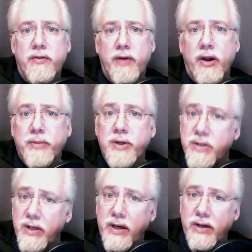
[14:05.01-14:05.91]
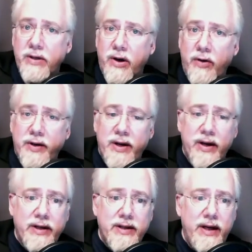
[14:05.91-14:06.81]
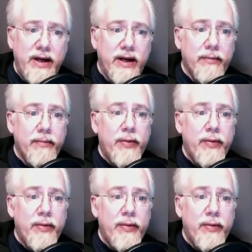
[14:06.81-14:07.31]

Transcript: develop the disease, COVID-19,